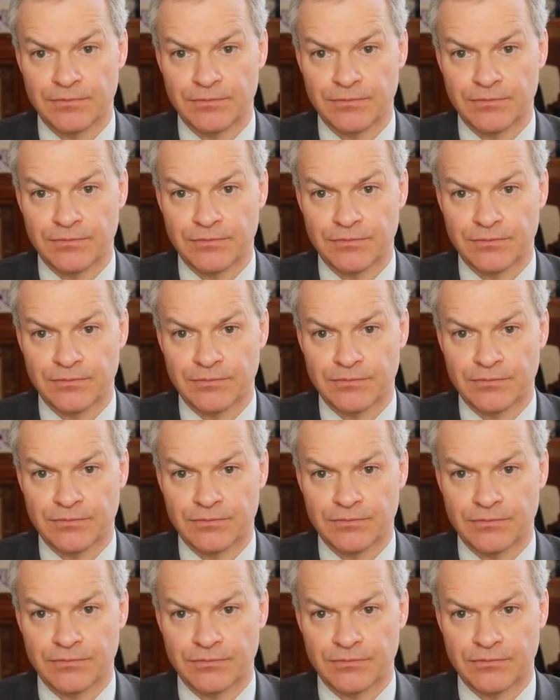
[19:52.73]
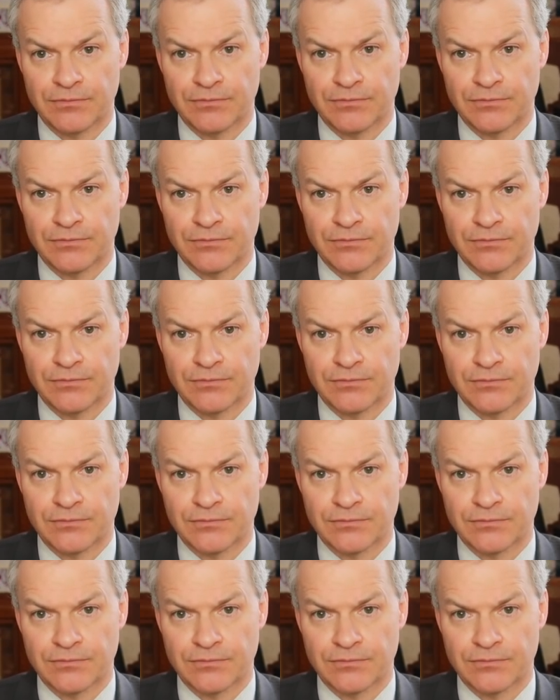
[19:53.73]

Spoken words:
No one is speaking in this clip.